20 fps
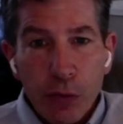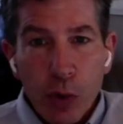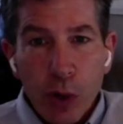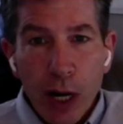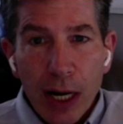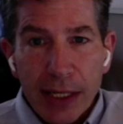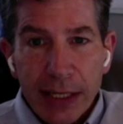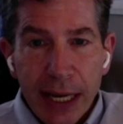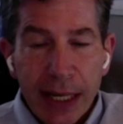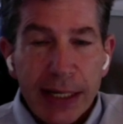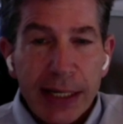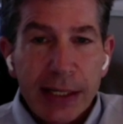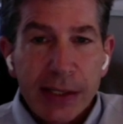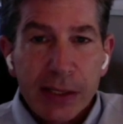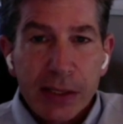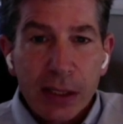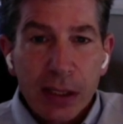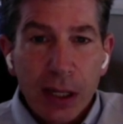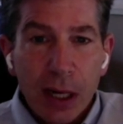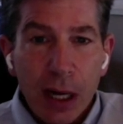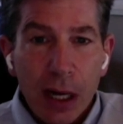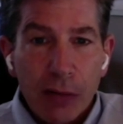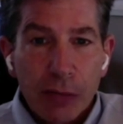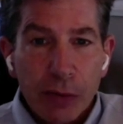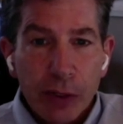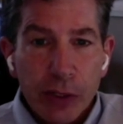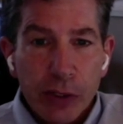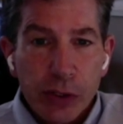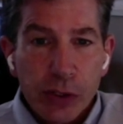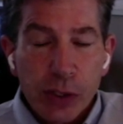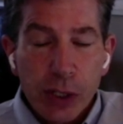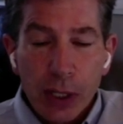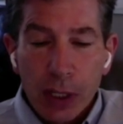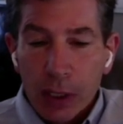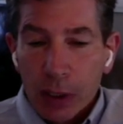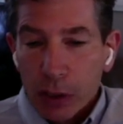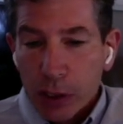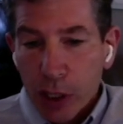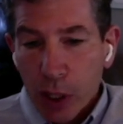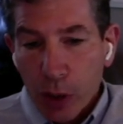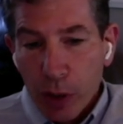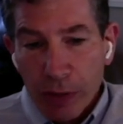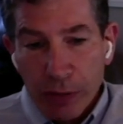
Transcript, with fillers: for attendees of the conference, you know,